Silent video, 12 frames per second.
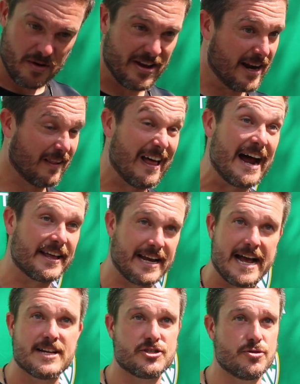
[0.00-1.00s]
We've had a lot of
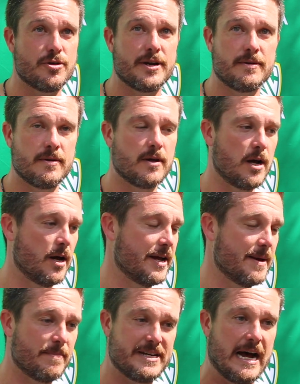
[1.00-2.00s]
guys doing uh,
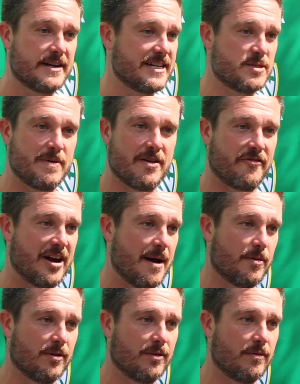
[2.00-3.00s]
it, but Dante's been a
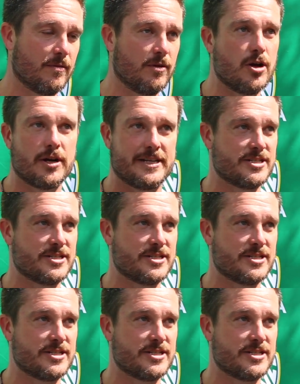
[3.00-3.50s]
phenomenal look.